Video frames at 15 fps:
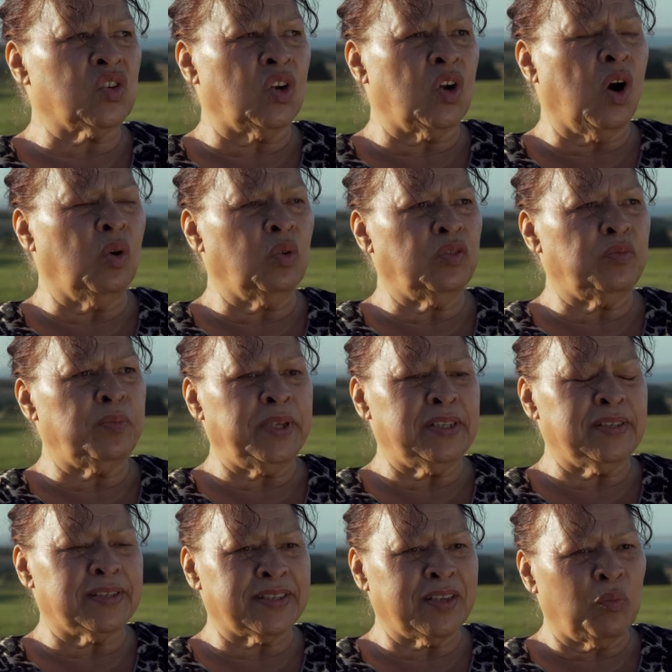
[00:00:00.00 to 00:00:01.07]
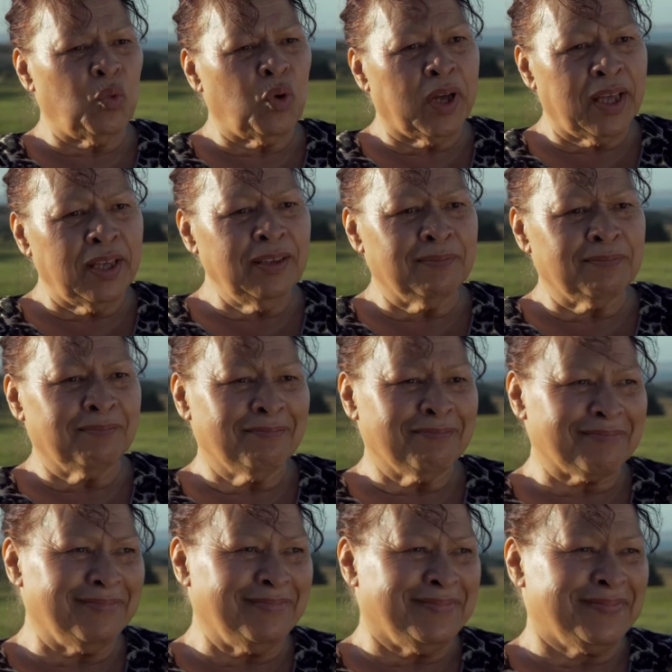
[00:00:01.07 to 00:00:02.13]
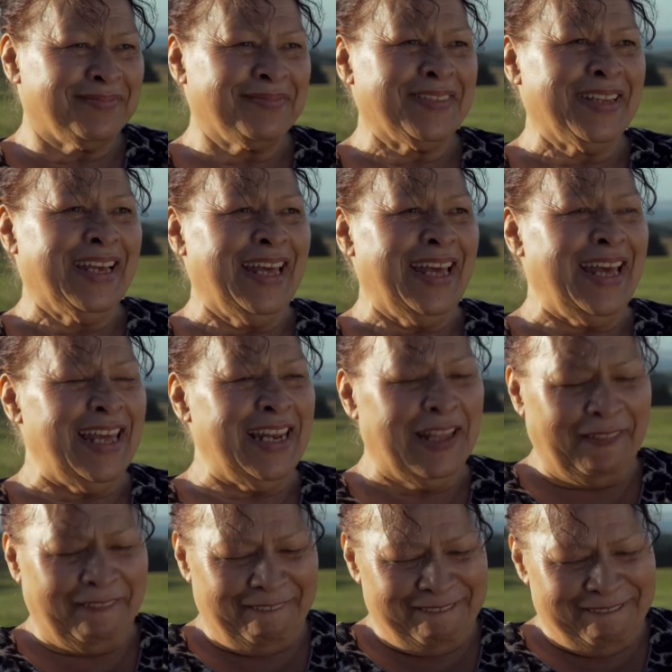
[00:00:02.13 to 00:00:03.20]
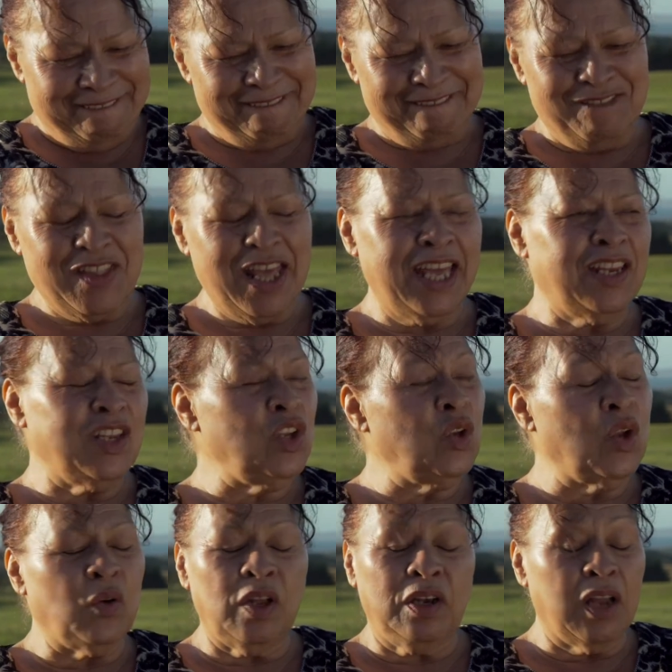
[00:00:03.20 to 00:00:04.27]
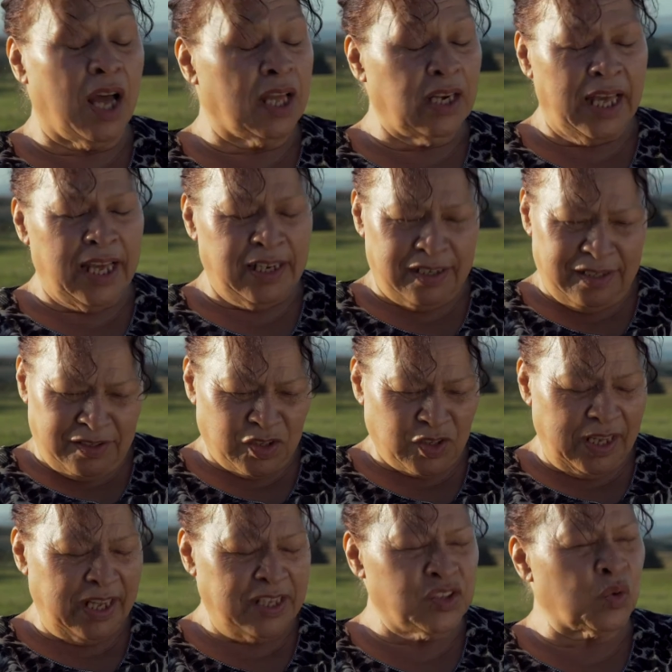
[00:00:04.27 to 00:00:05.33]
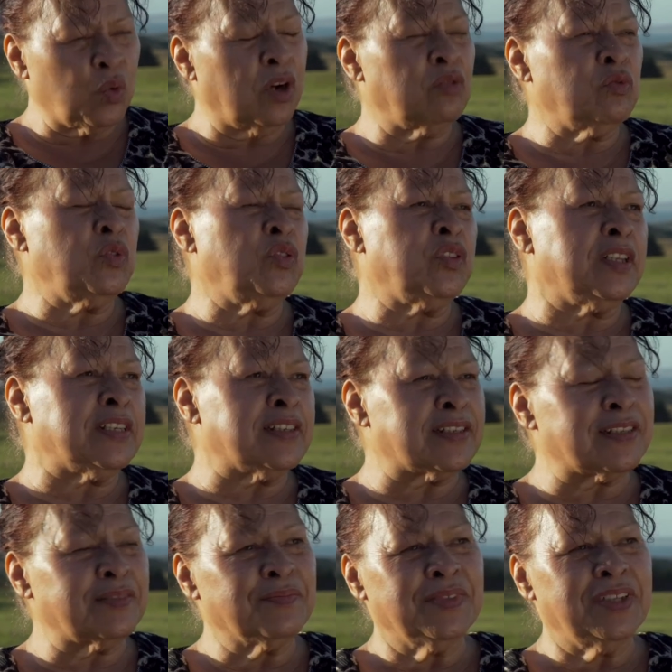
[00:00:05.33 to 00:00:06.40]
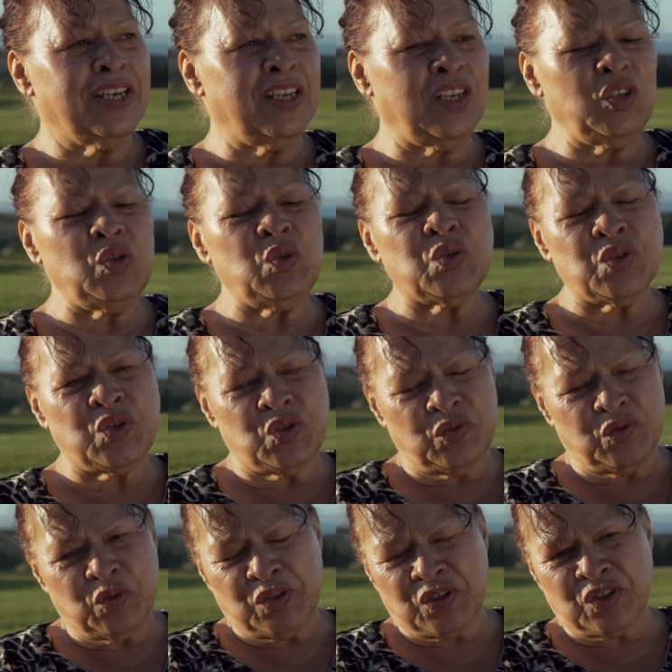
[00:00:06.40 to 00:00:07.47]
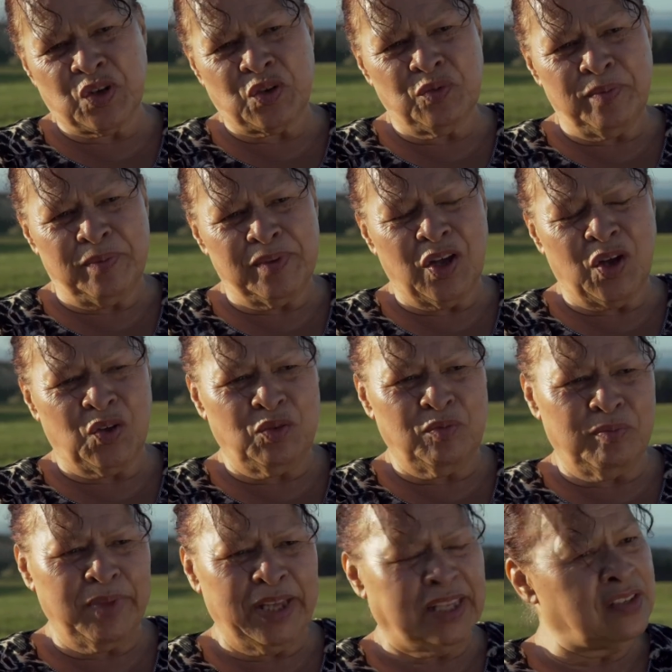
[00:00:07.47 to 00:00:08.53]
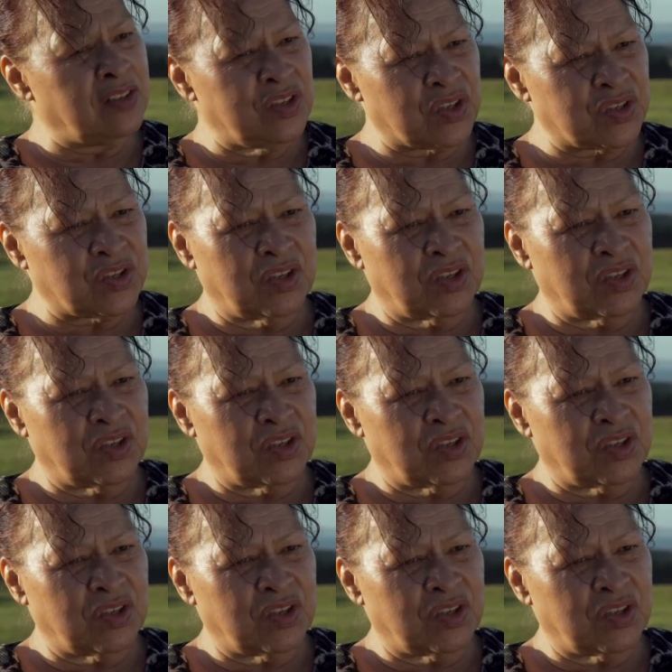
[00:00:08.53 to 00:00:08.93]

got a hold of me in some way. And you know, like land is, land's quite ruthless and it uses you for its own means.